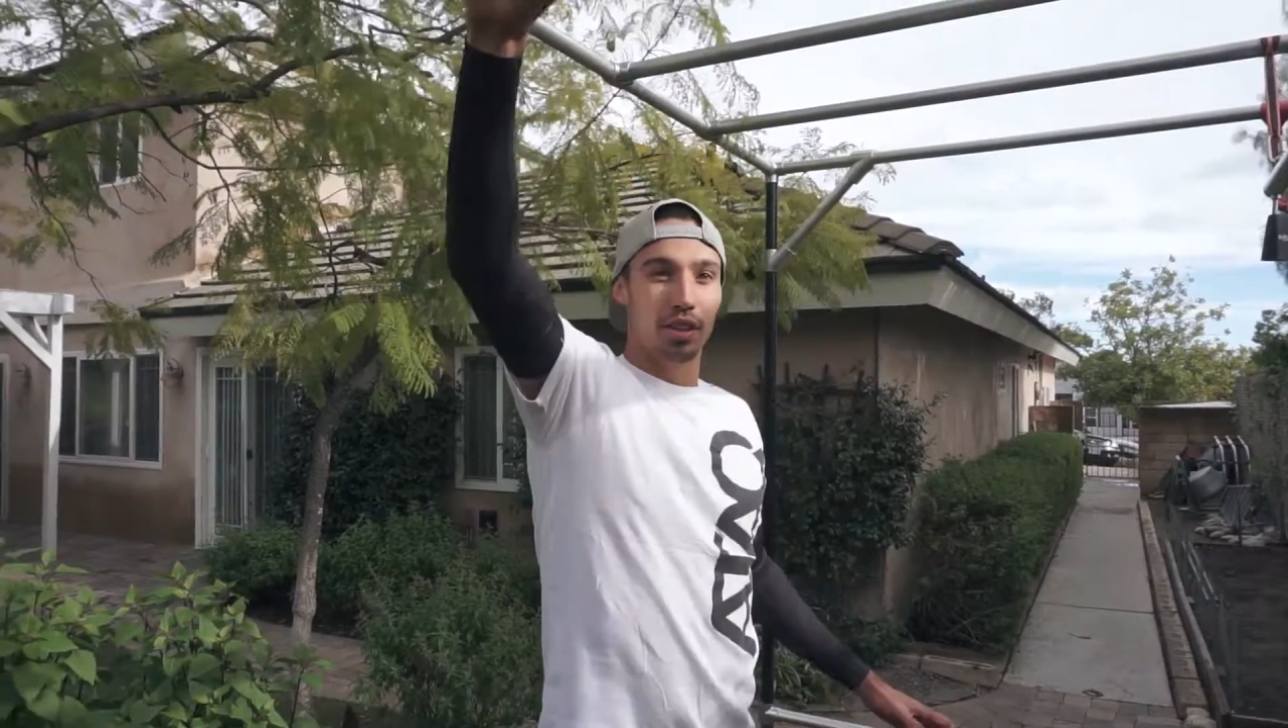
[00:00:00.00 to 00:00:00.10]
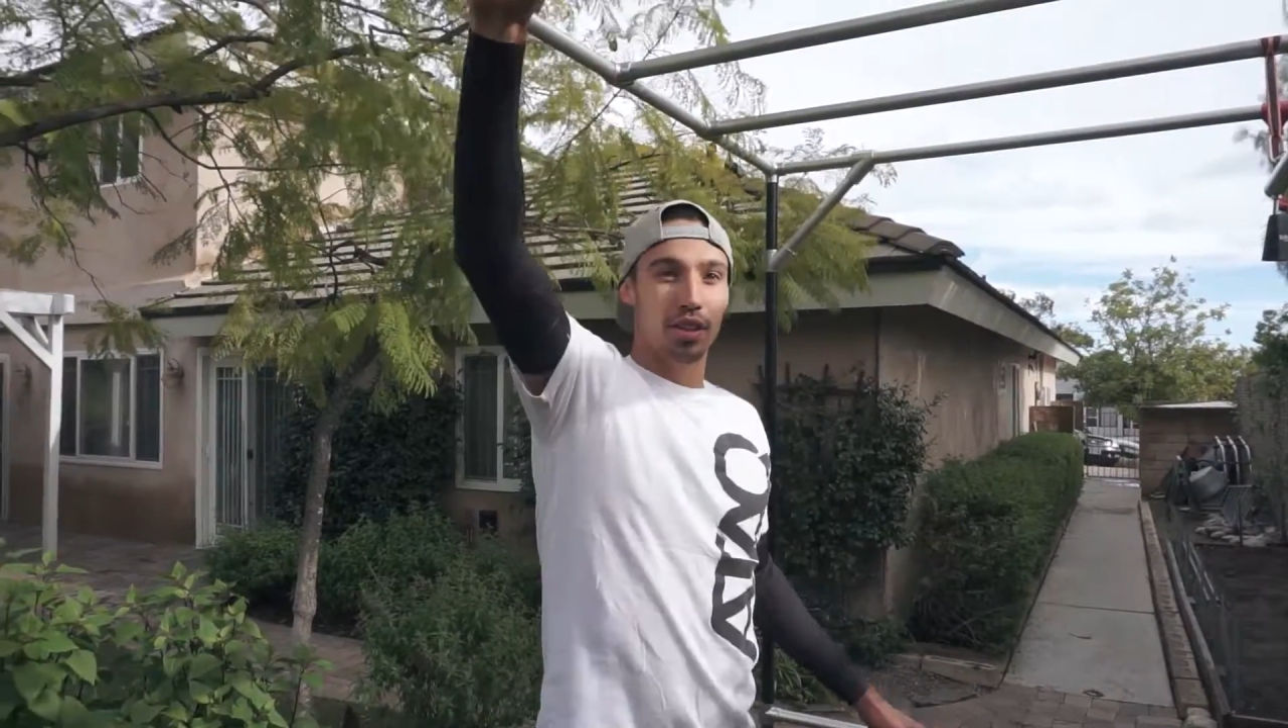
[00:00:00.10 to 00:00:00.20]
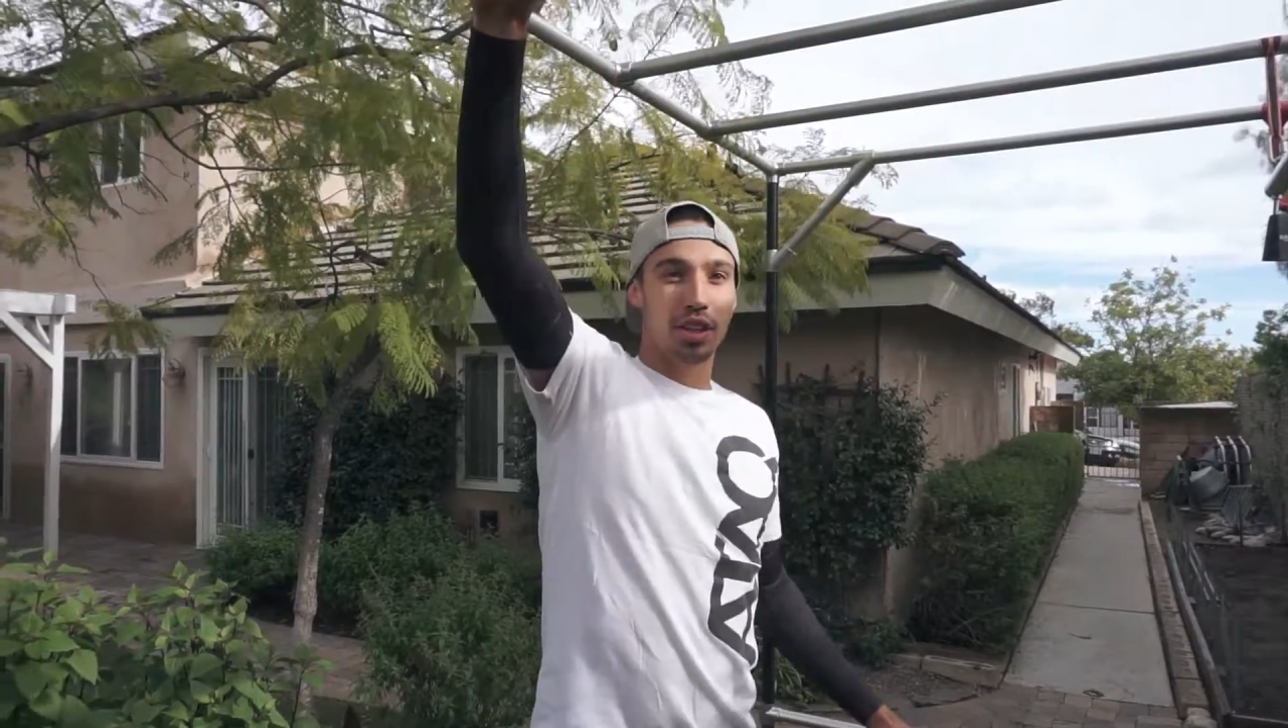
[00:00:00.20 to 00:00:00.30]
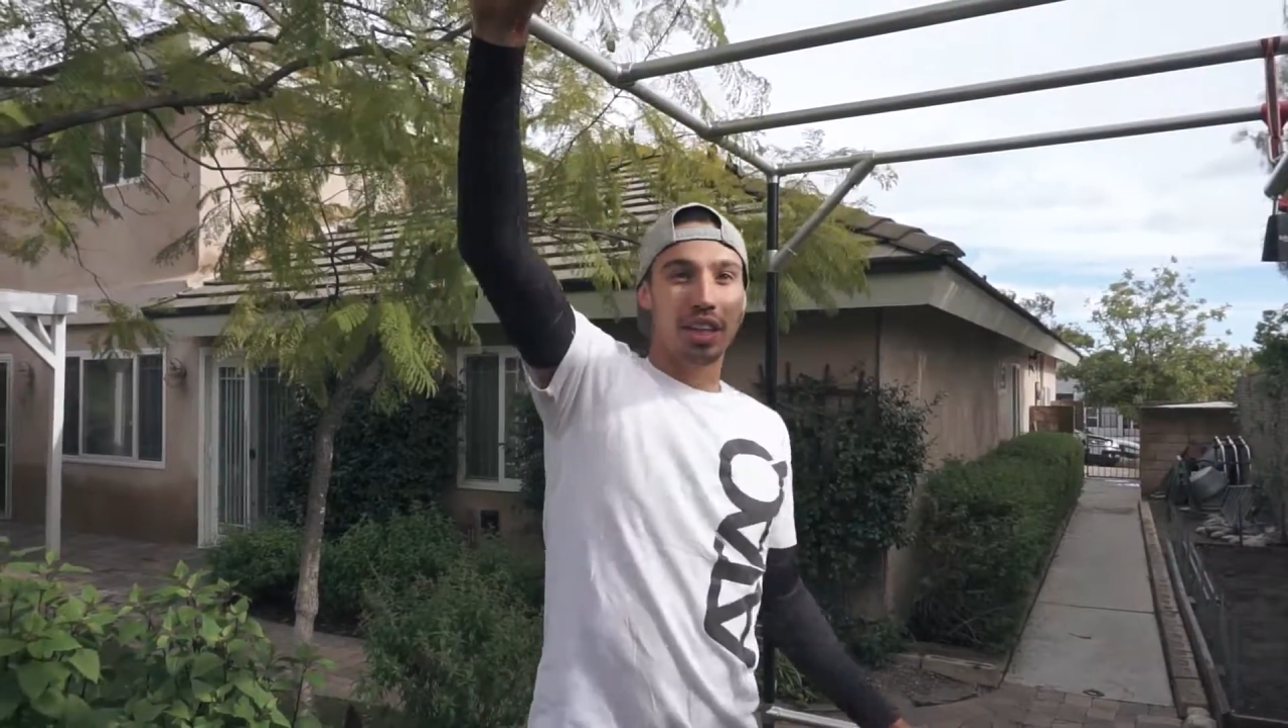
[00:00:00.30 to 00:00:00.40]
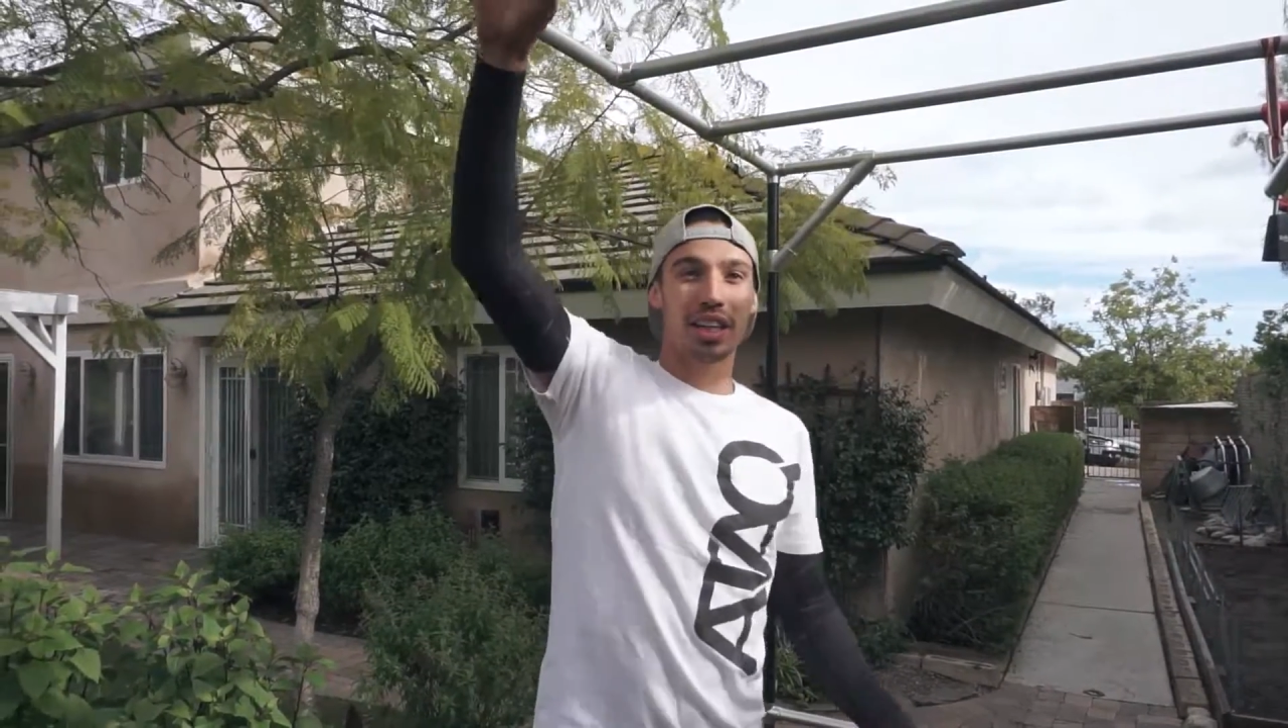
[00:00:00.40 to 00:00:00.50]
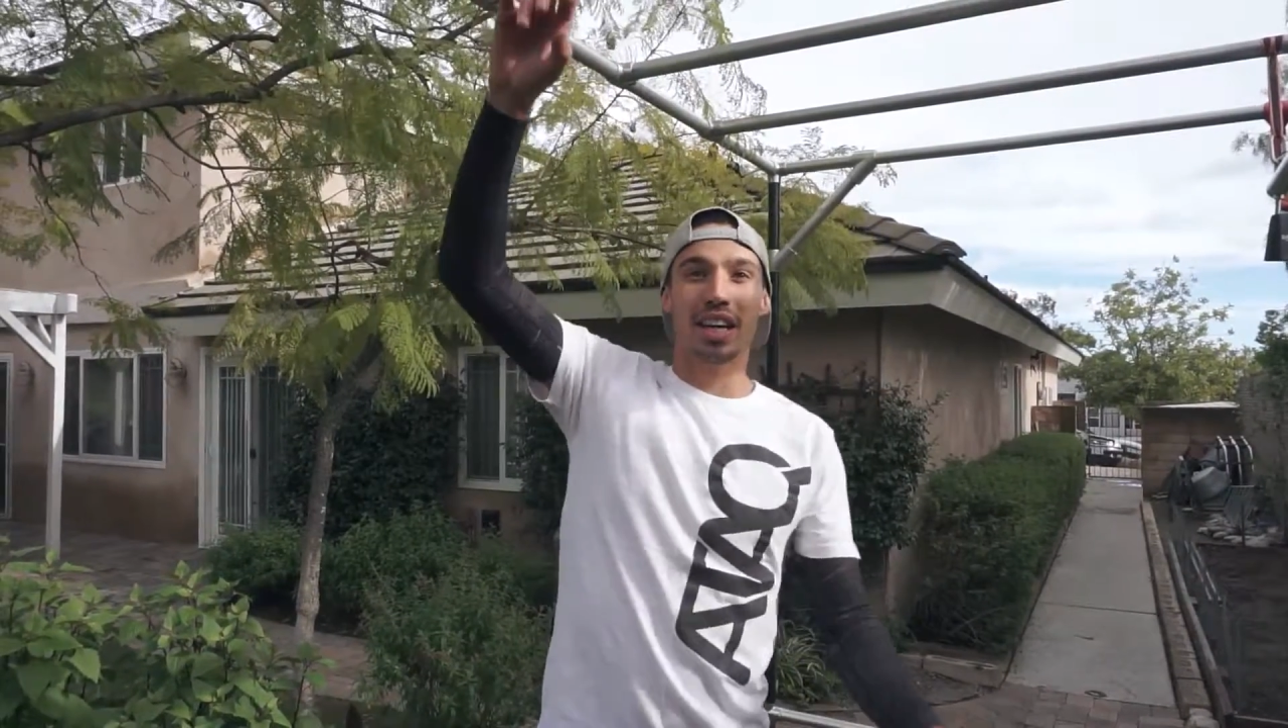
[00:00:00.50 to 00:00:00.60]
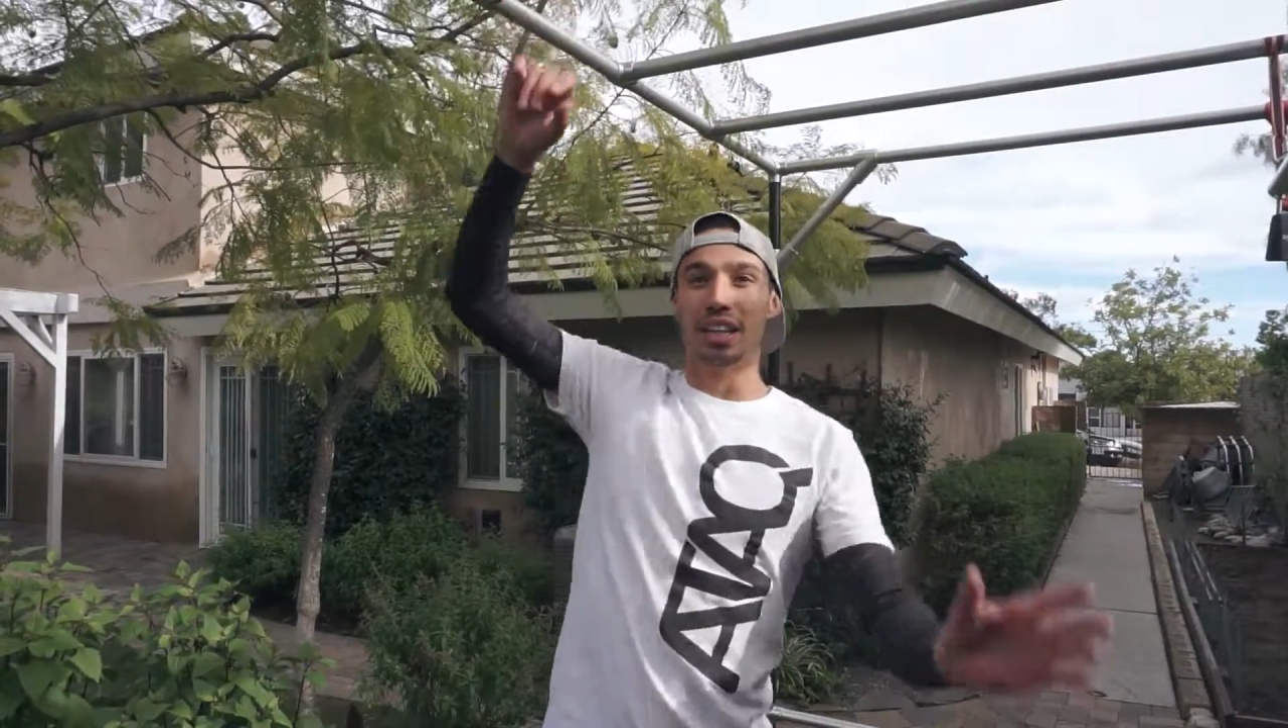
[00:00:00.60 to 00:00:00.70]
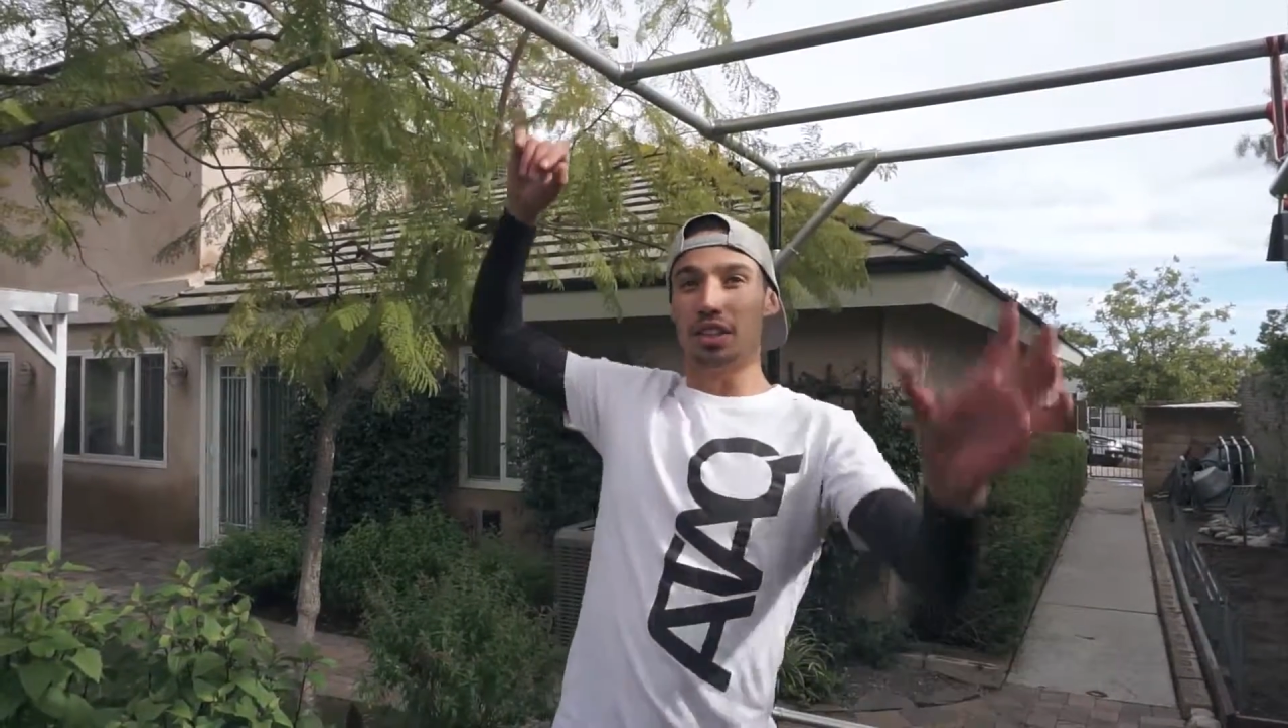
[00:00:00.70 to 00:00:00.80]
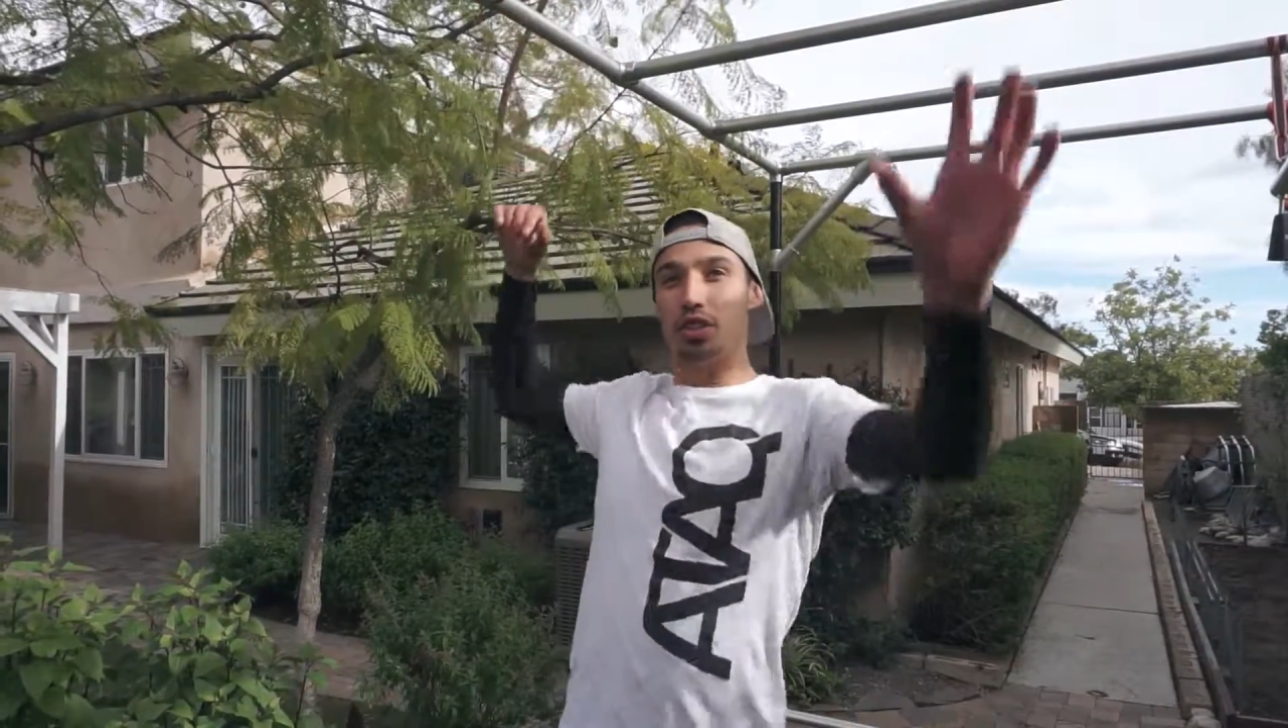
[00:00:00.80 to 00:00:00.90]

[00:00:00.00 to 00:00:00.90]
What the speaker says: You're gonna kind of